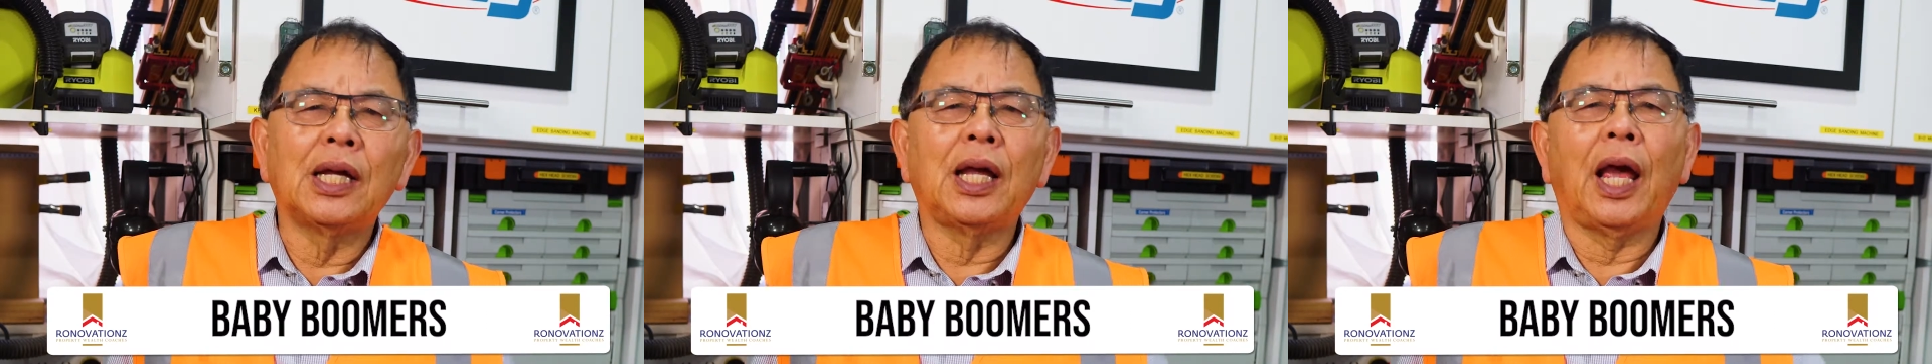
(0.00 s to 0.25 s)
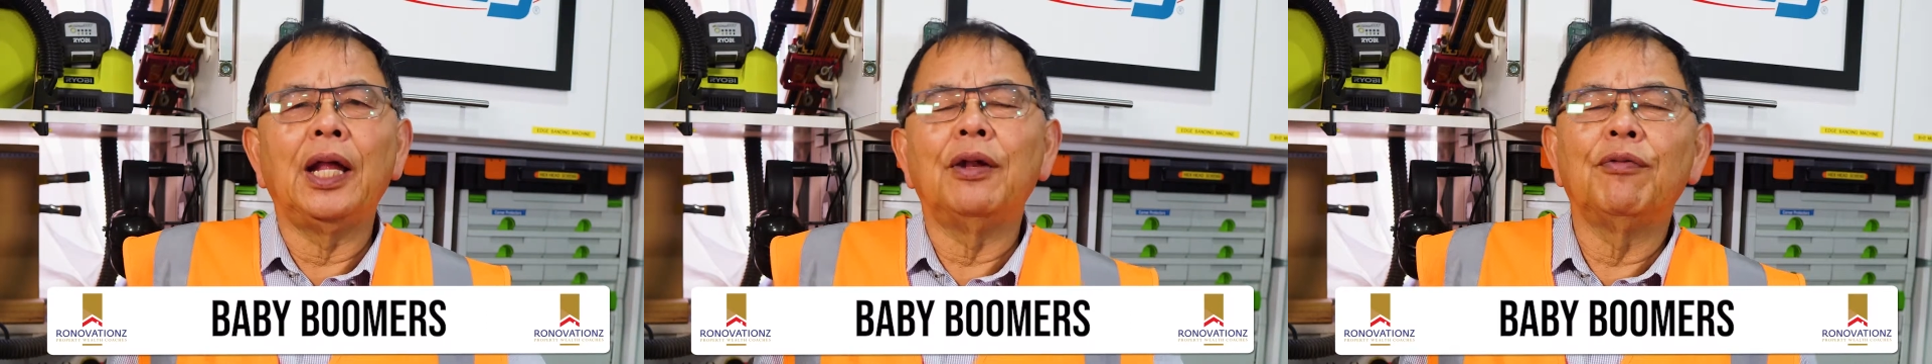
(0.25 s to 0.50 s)

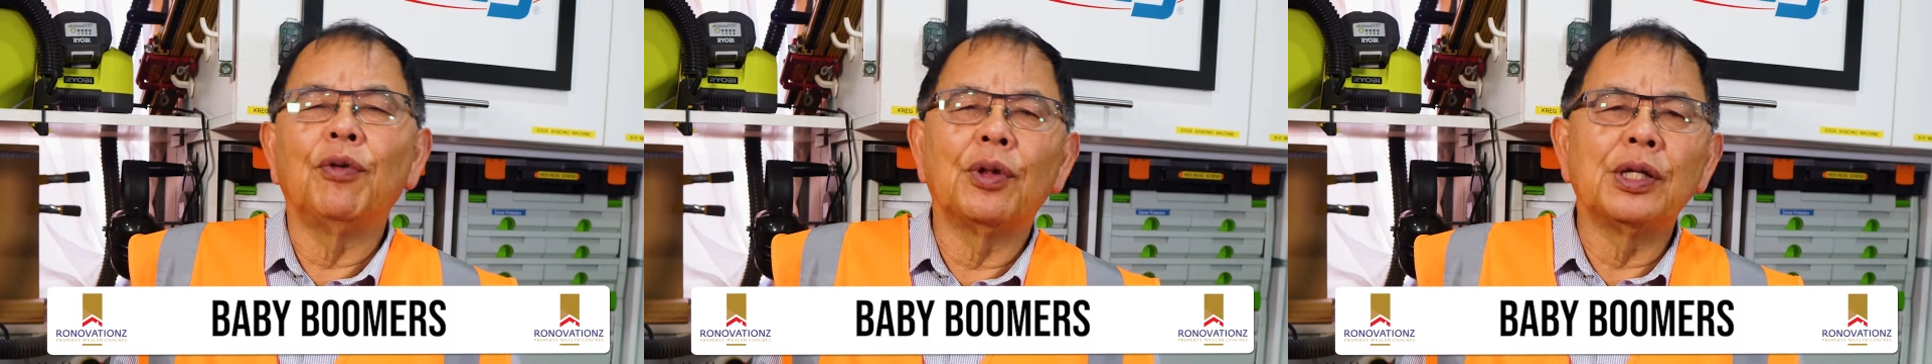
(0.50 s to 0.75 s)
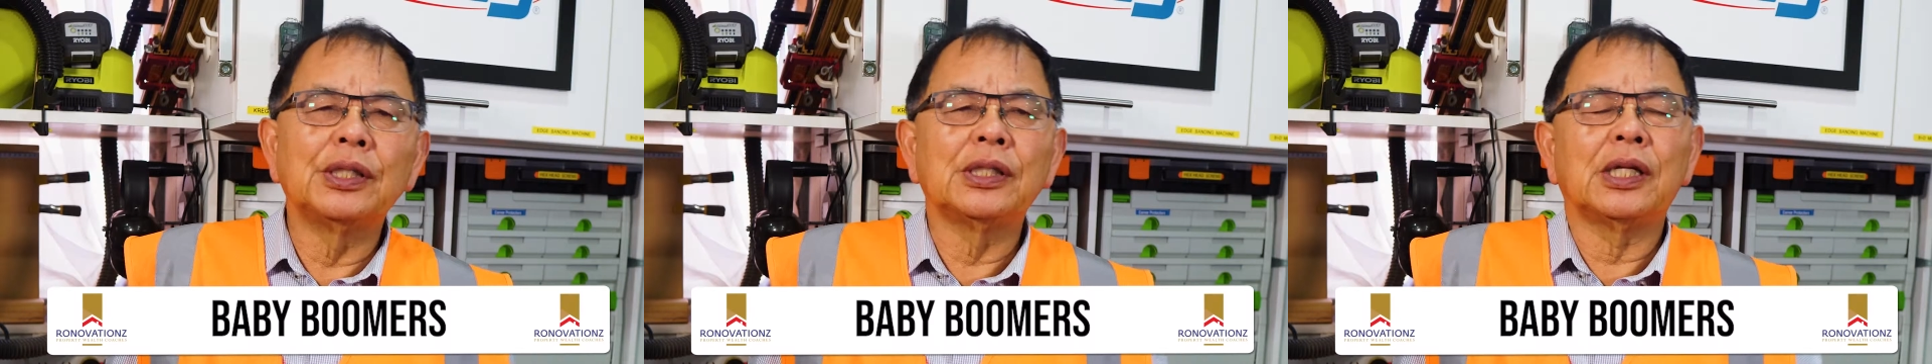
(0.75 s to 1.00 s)
cater
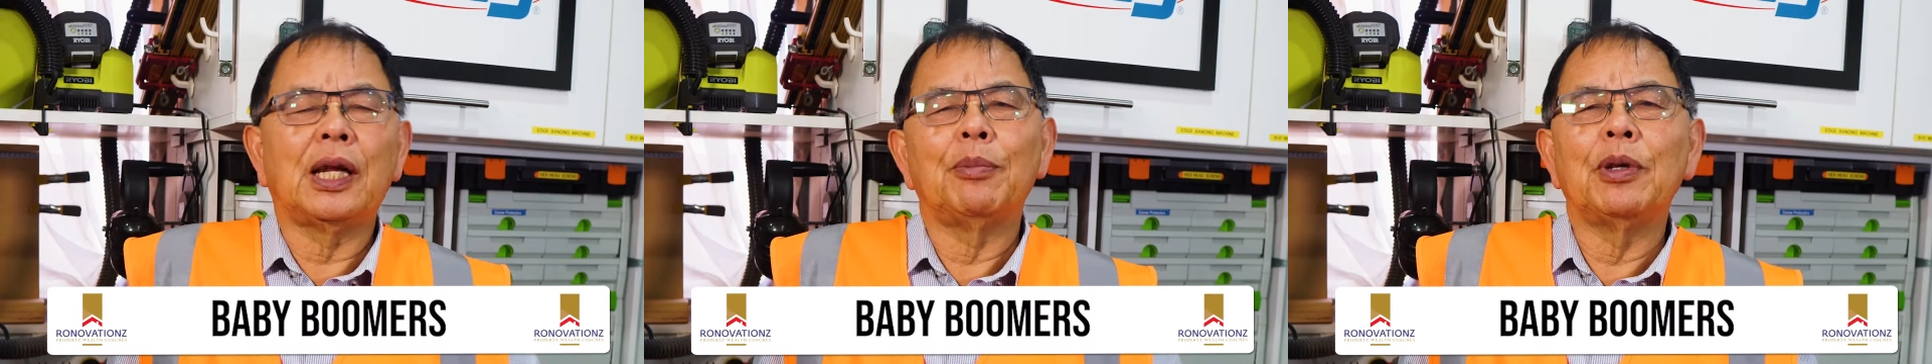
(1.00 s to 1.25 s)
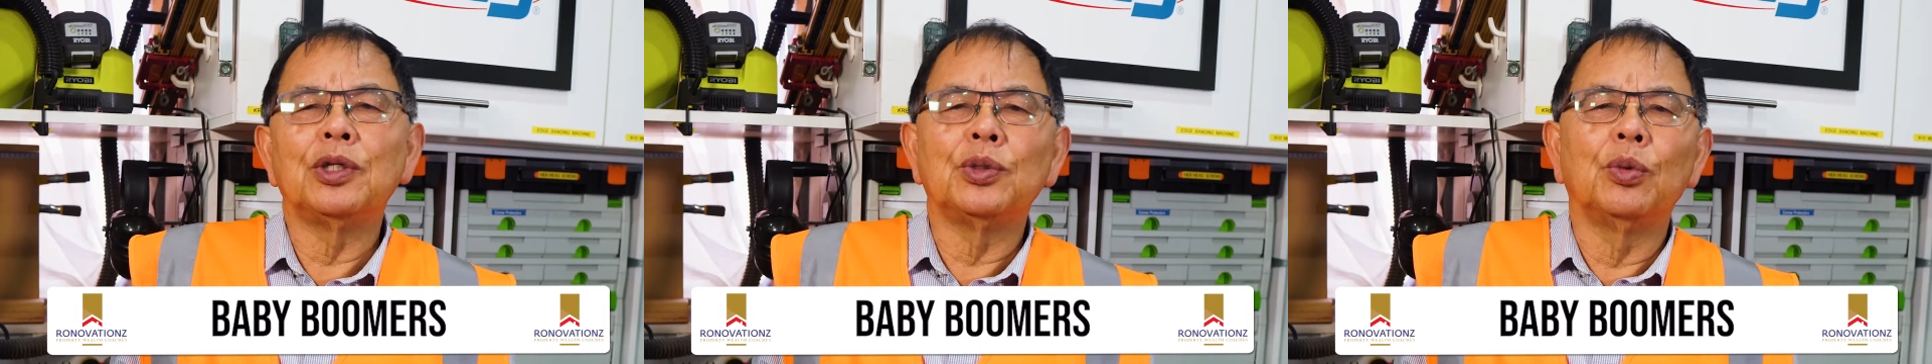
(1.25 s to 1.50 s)
for this
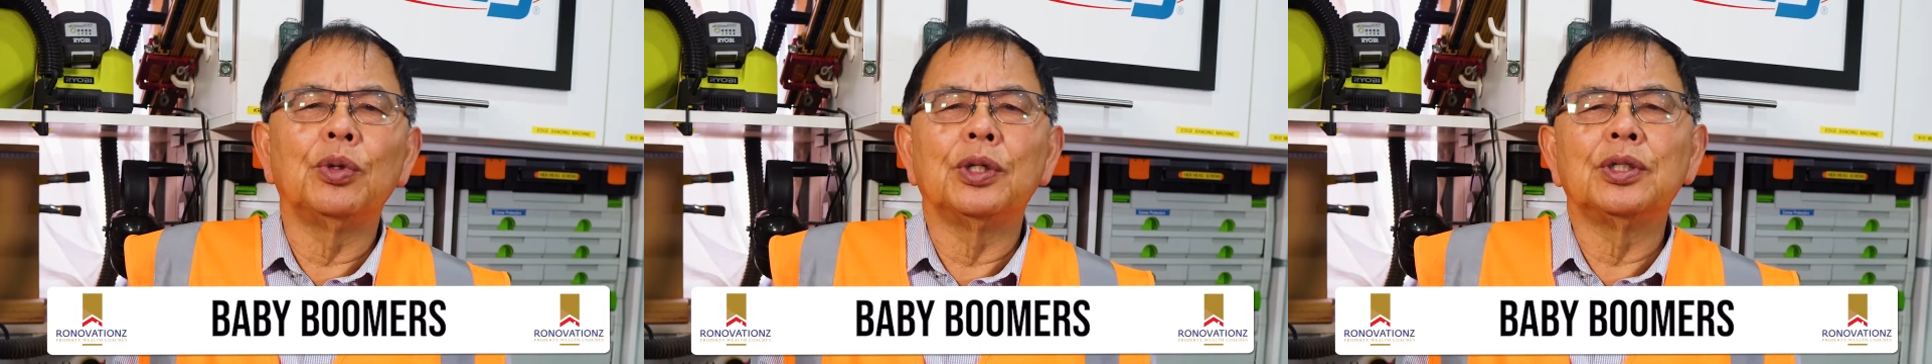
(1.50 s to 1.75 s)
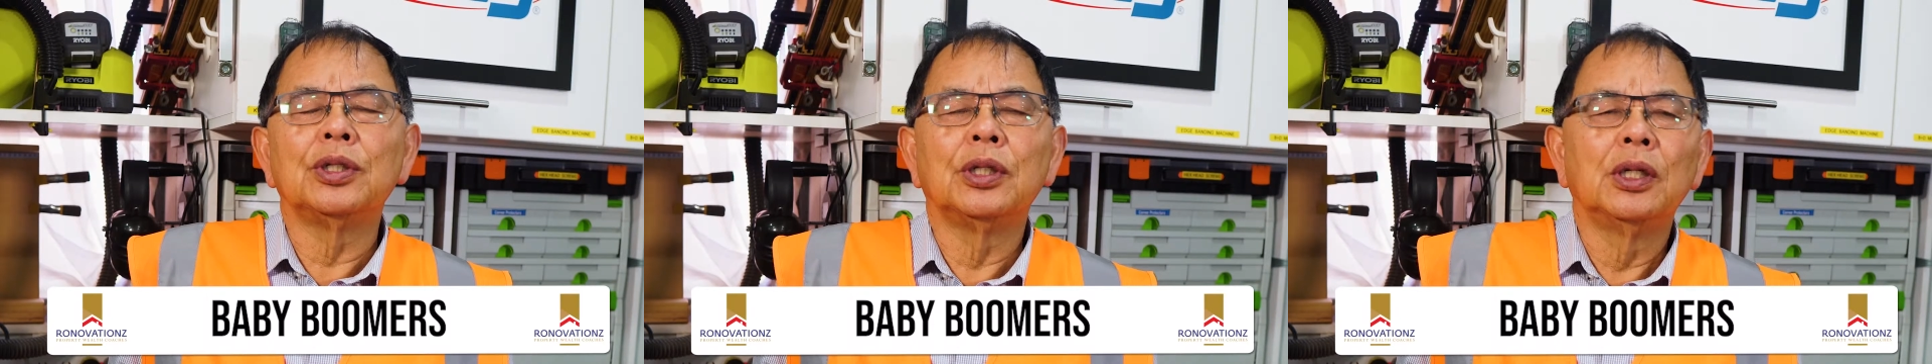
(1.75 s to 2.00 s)
coming
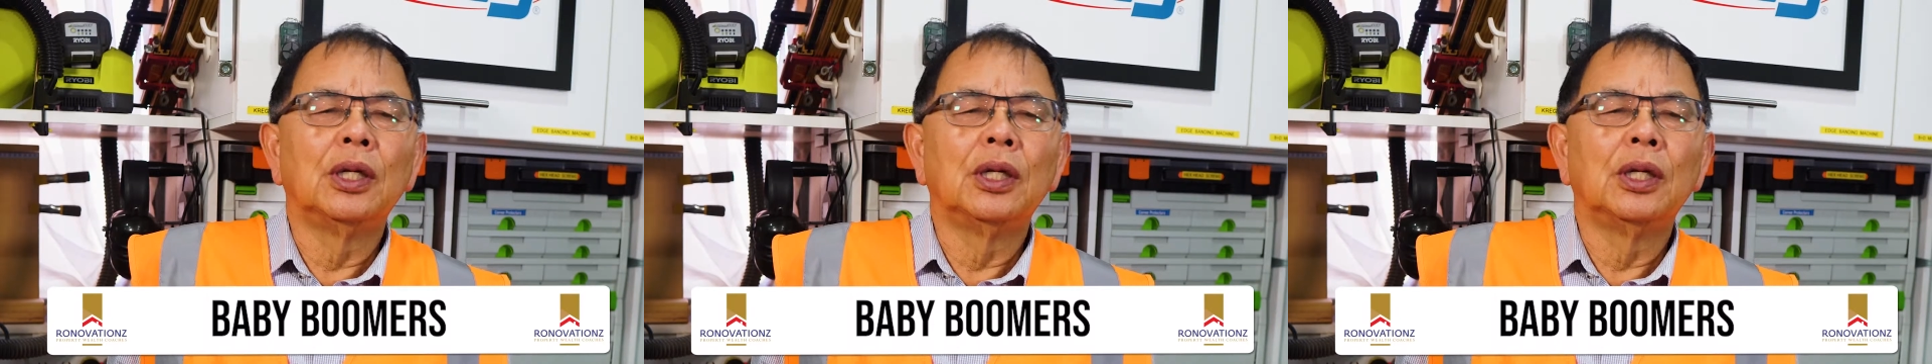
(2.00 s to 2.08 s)
shortage?